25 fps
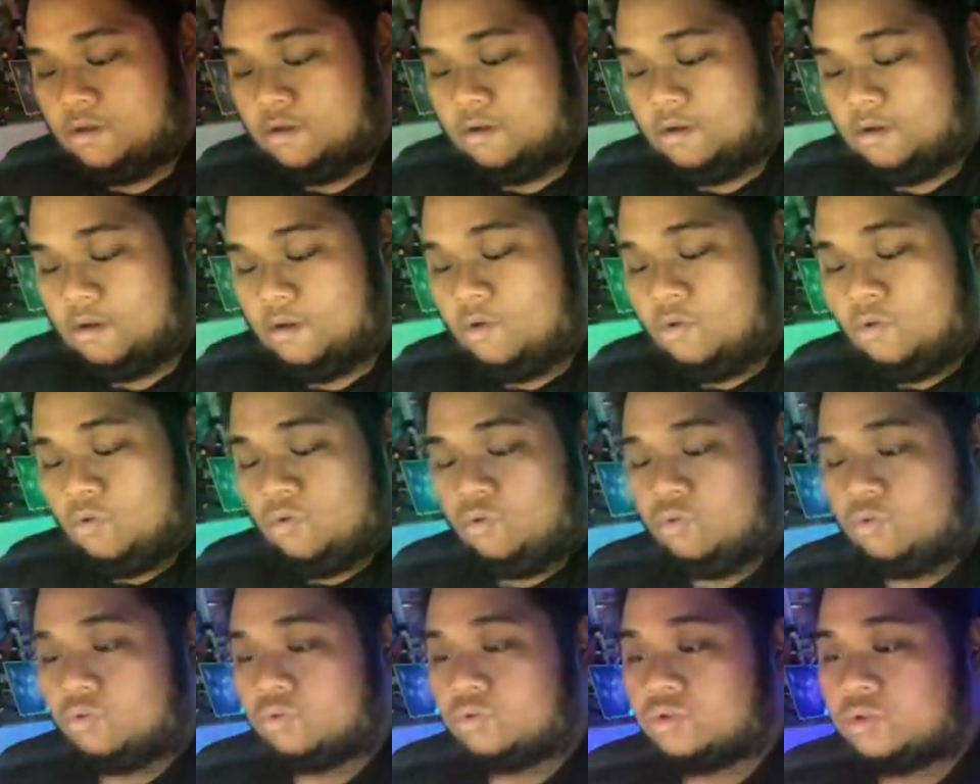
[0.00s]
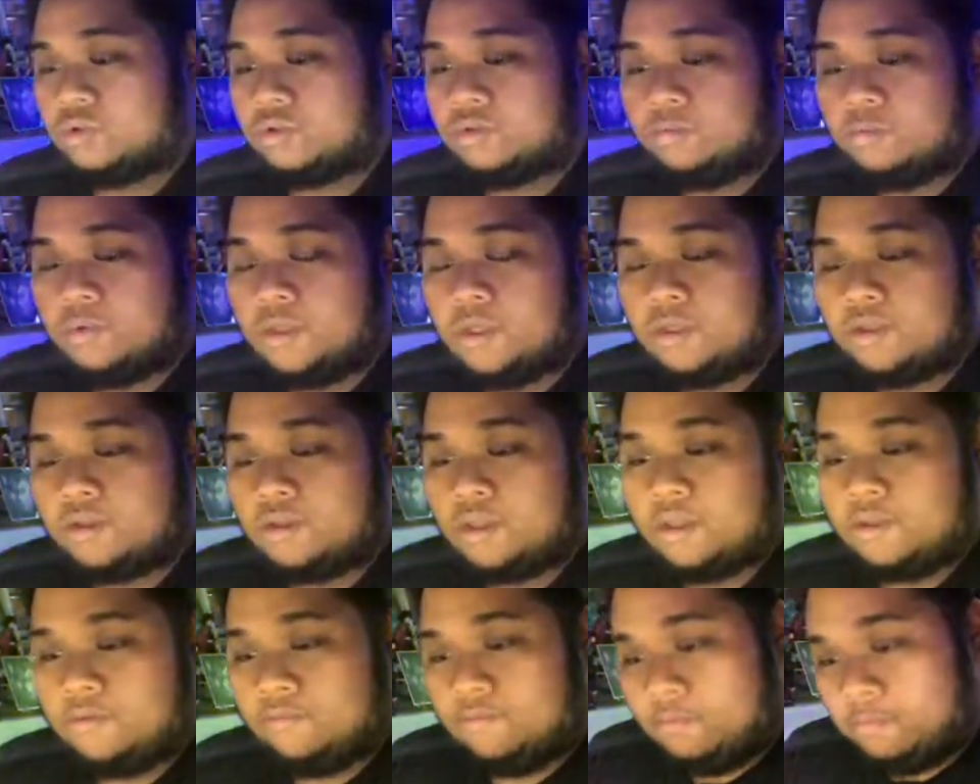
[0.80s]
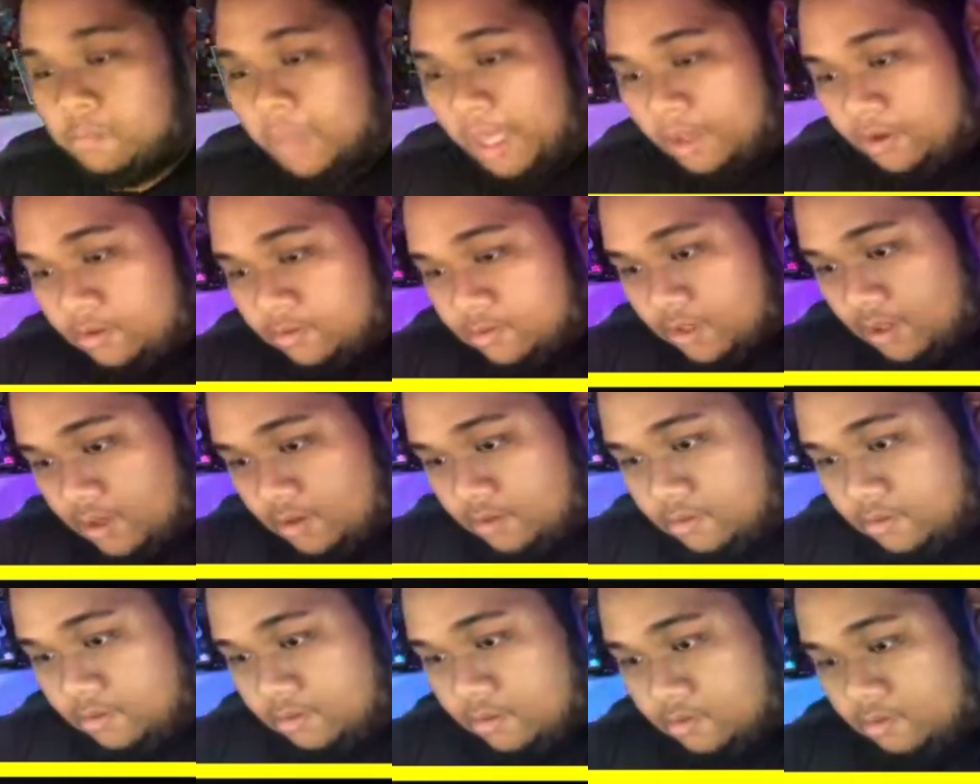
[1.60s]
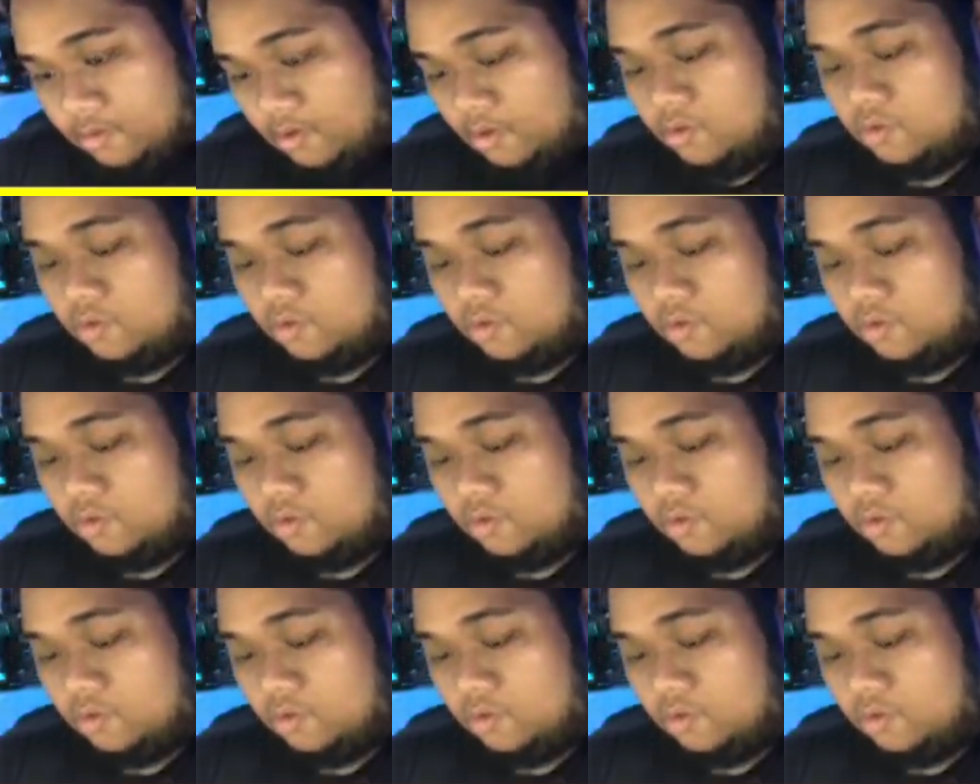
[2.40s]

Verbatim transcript: Oh, sweet. They give him Battle Styles? Oh,